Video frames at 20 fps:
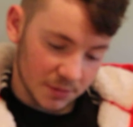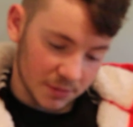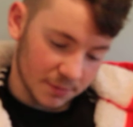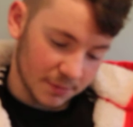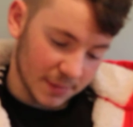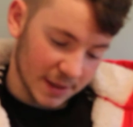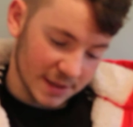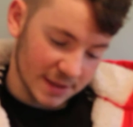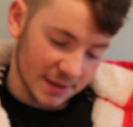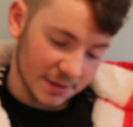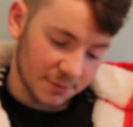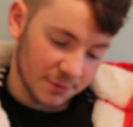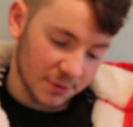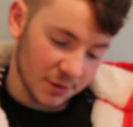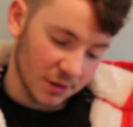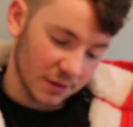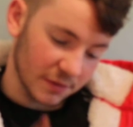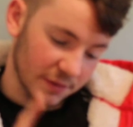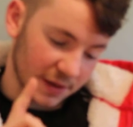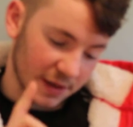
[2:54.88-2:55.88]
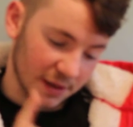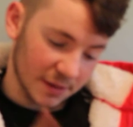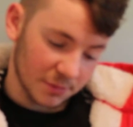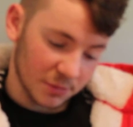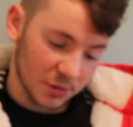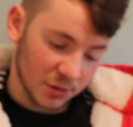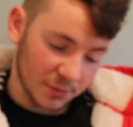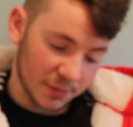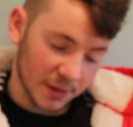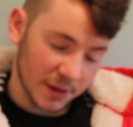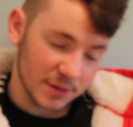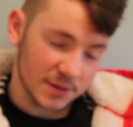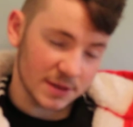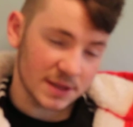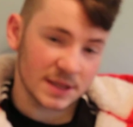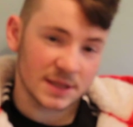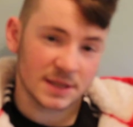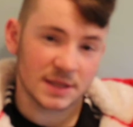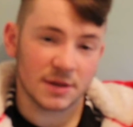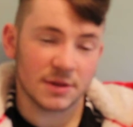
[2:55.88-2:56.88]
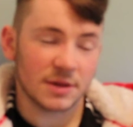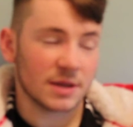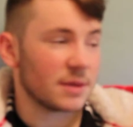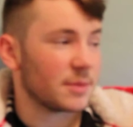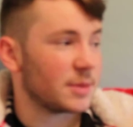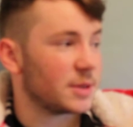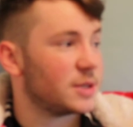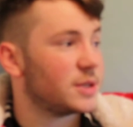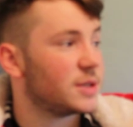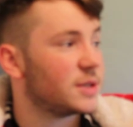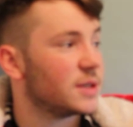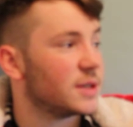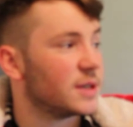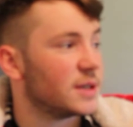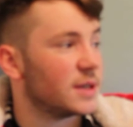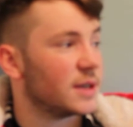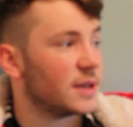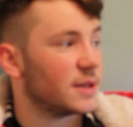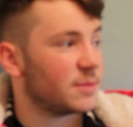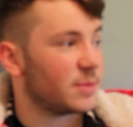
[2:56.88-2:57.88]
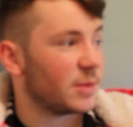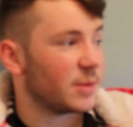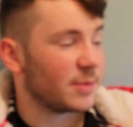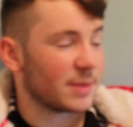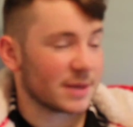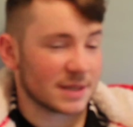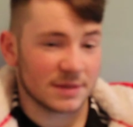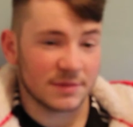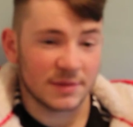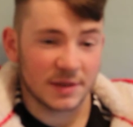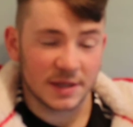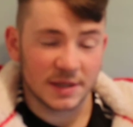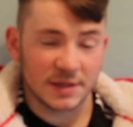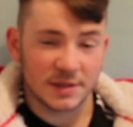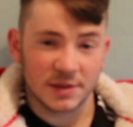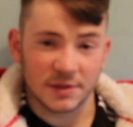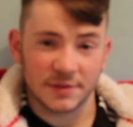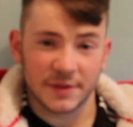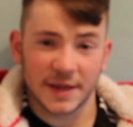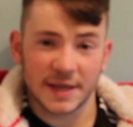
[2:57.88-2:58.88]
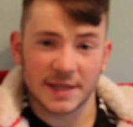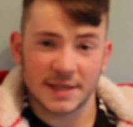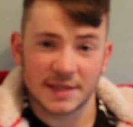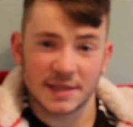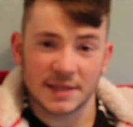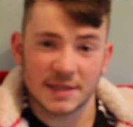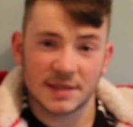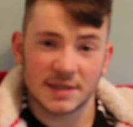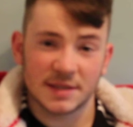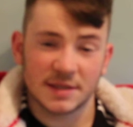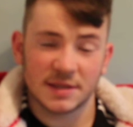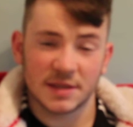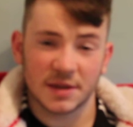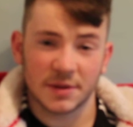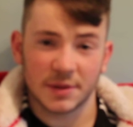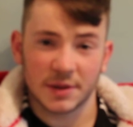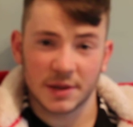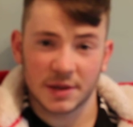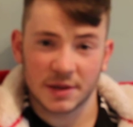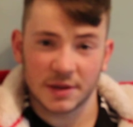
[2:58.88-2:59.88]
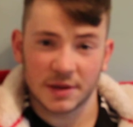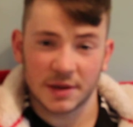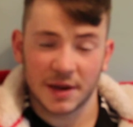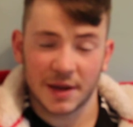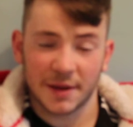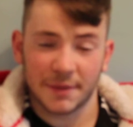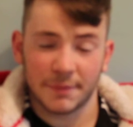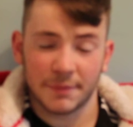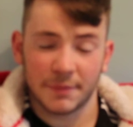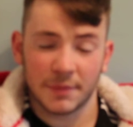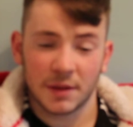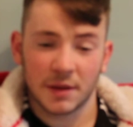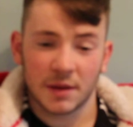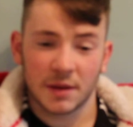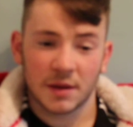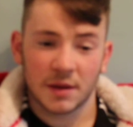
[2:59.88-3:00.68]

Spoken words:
magazine front cover and my poster. So the image has been massively sort of edited, so I can